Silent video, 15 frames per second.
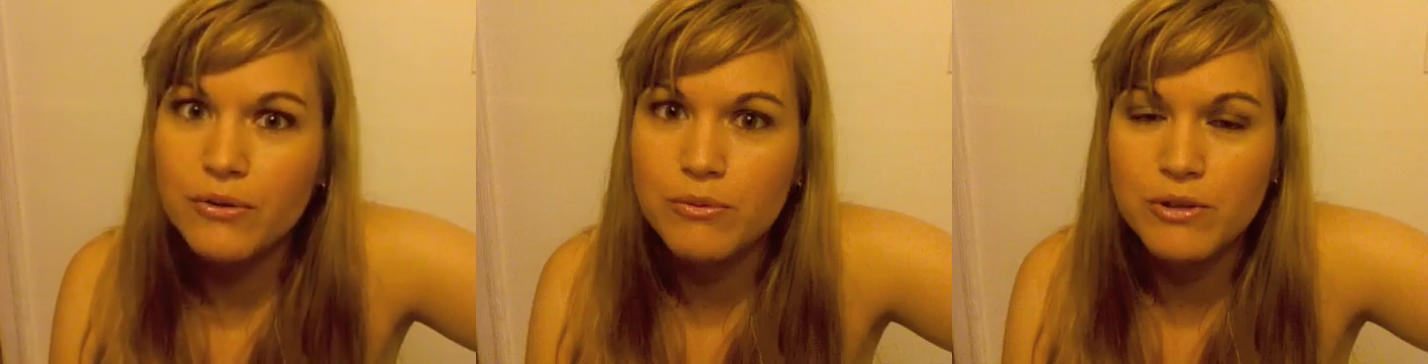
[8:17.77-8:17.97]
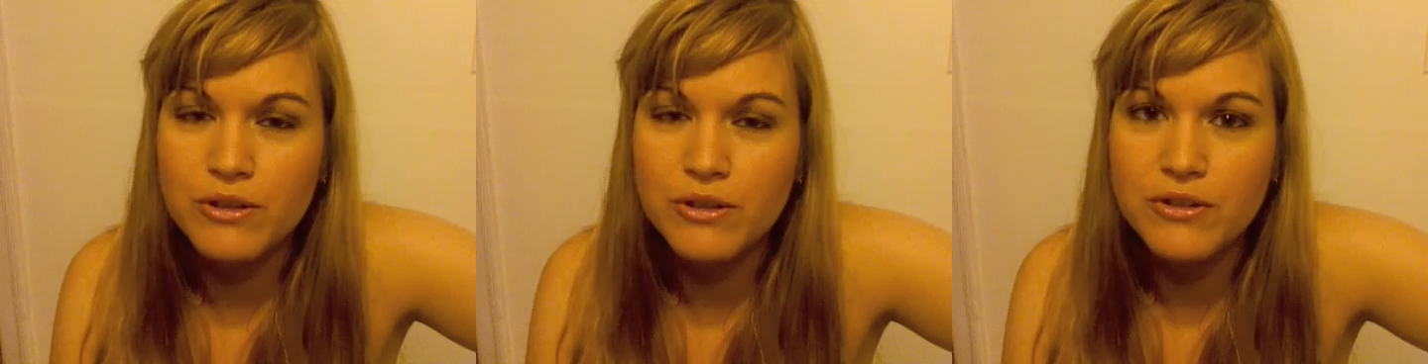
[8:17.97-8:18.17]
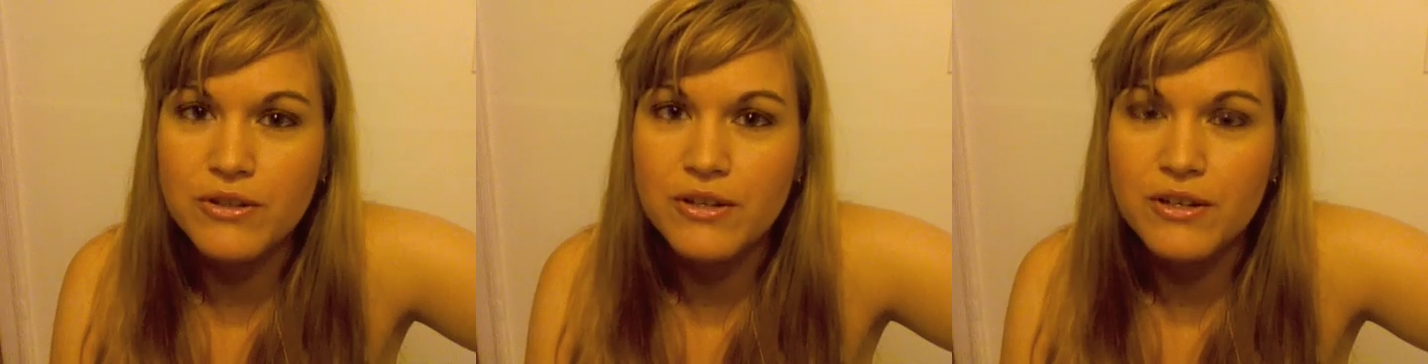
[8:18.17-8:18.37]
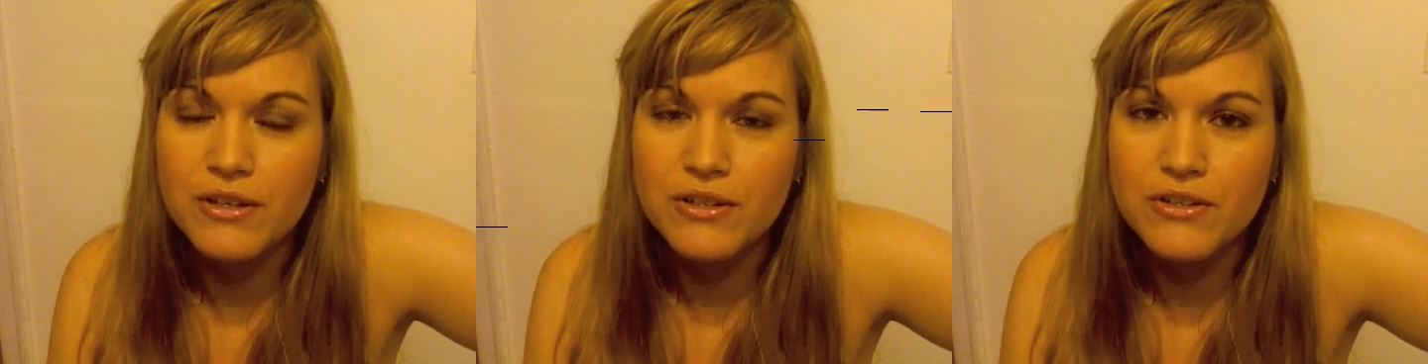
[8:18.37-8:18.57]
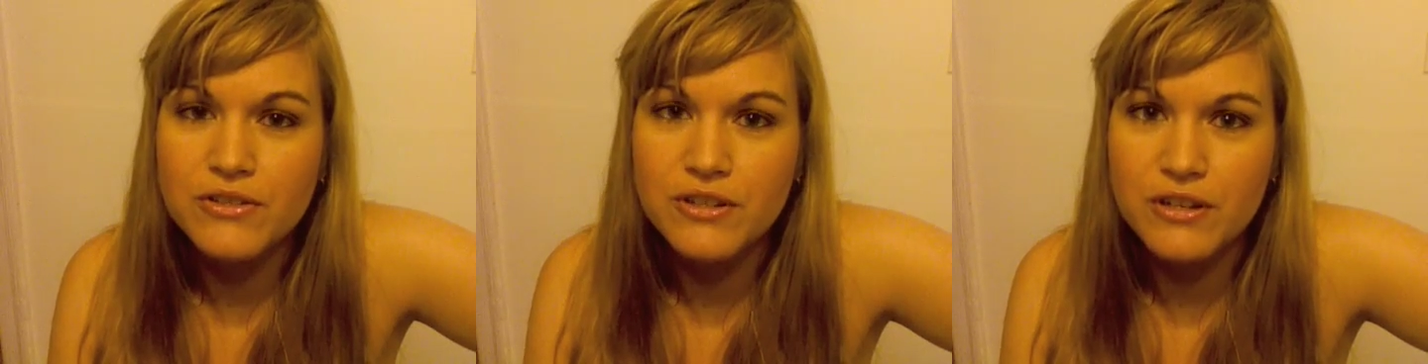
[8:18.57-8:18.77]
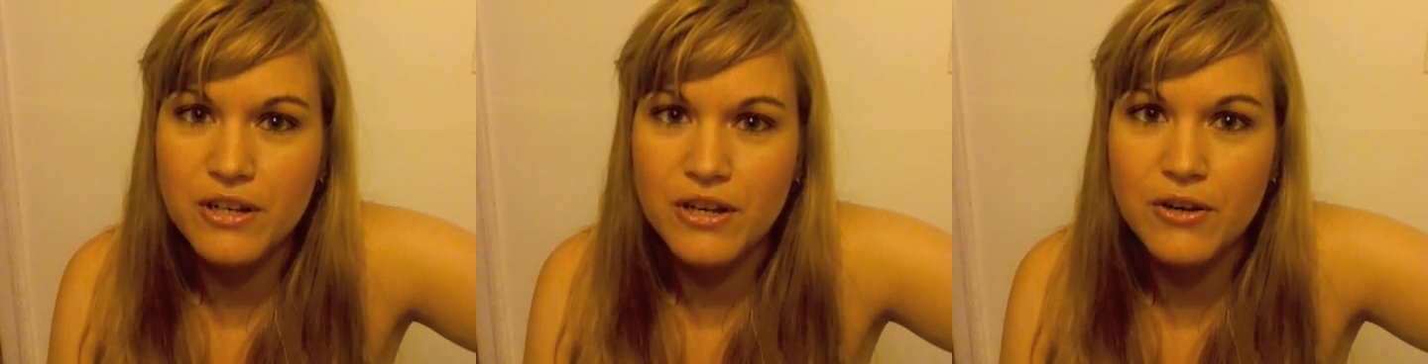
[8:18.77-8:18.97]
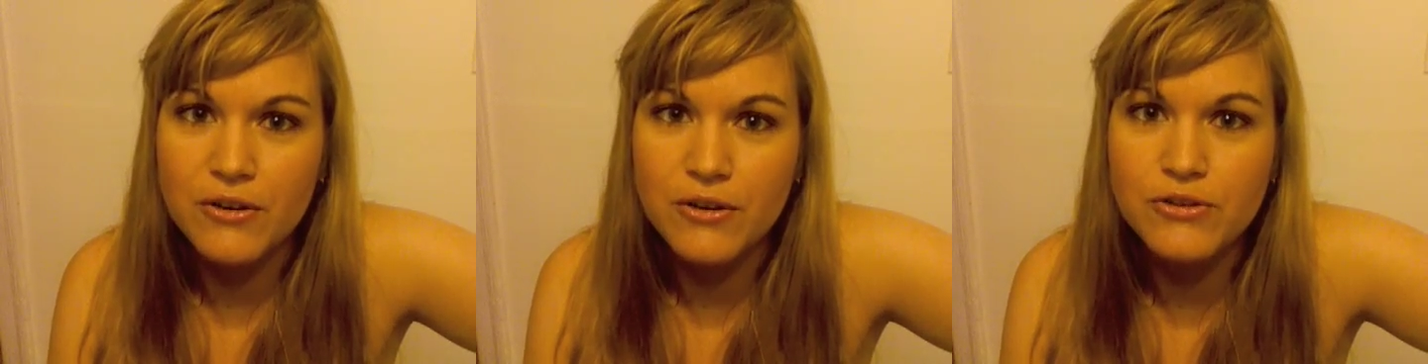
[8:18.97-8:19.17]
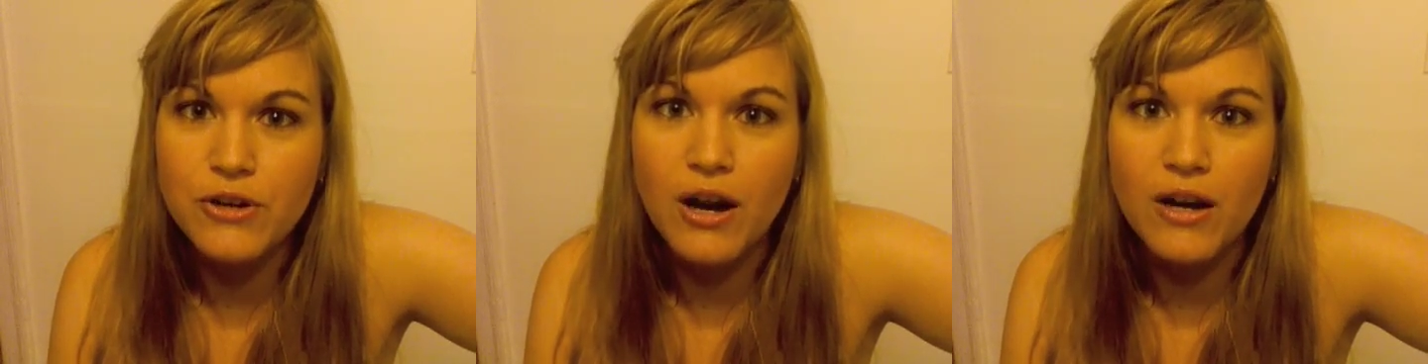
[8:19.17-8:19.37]
would be sitting
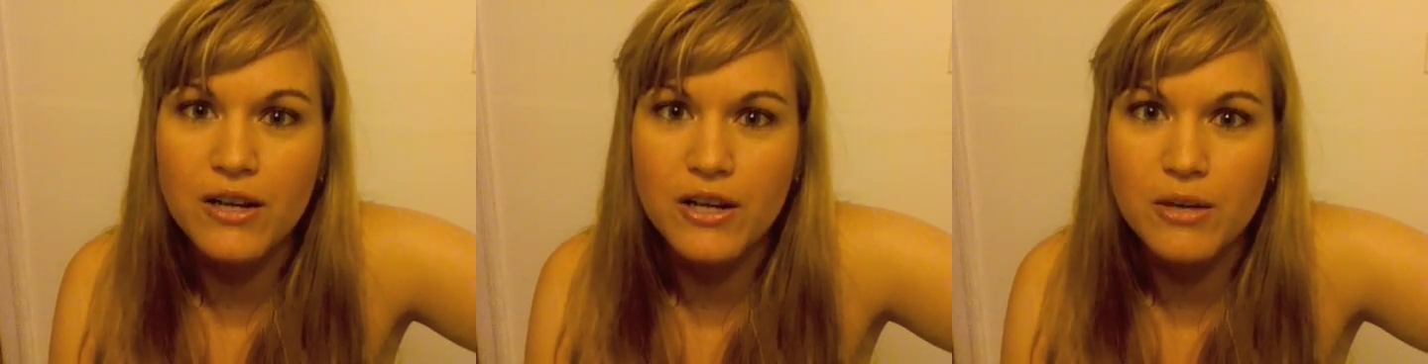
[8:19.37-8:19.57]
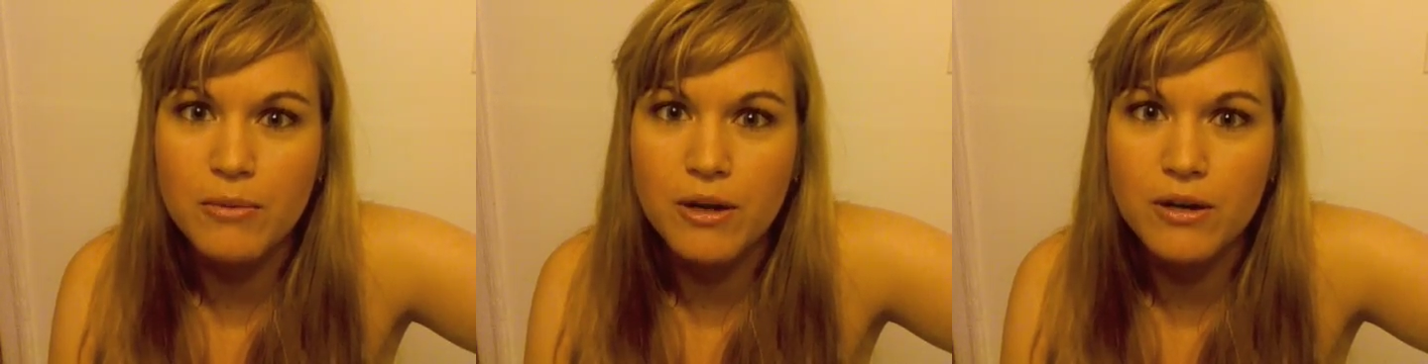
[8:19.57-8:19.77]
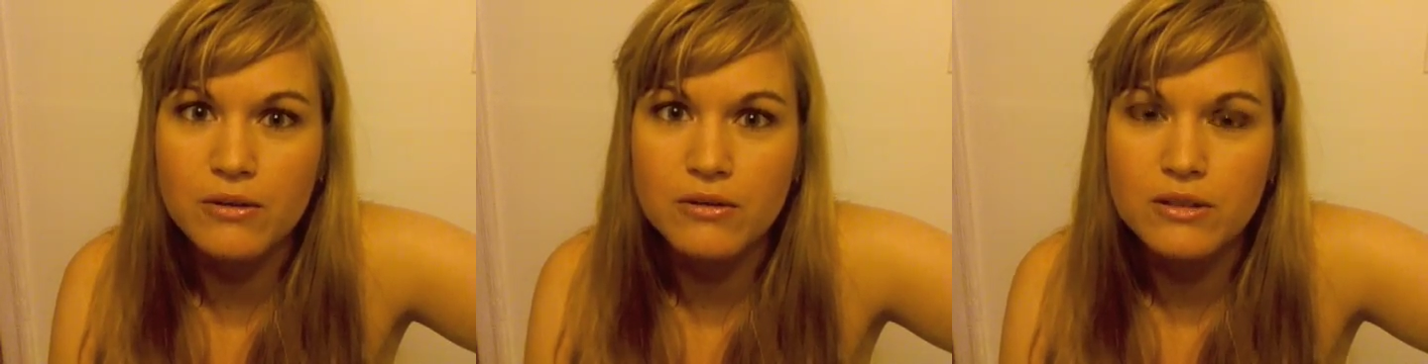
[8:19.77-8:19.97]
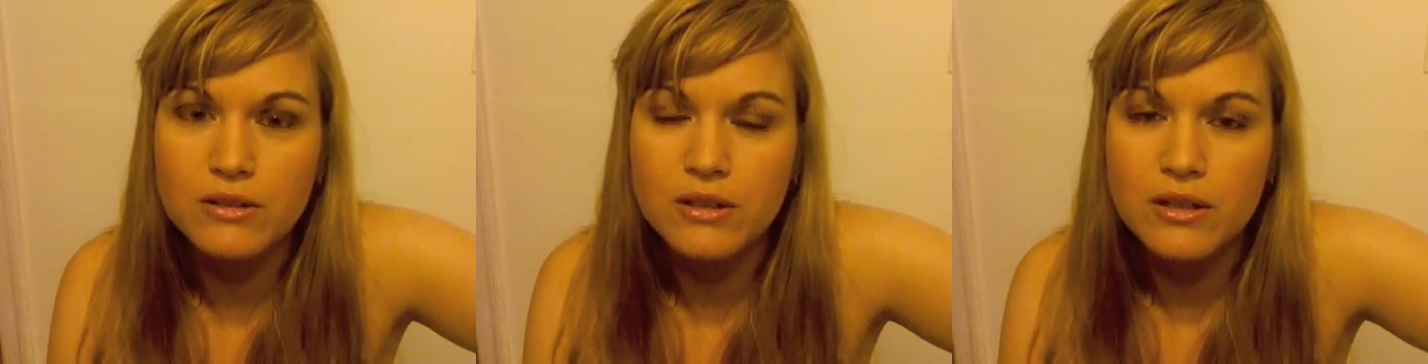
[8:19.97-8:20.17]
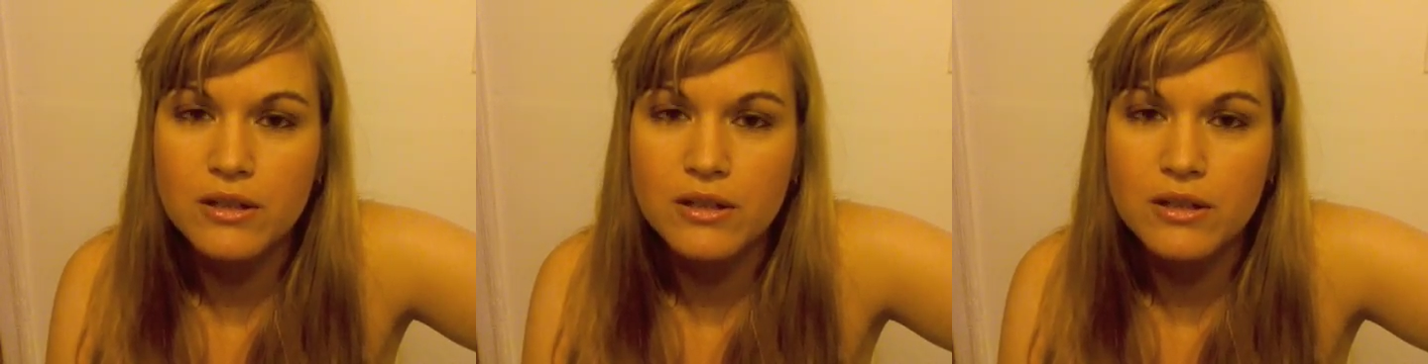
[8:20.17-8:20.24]
here talking about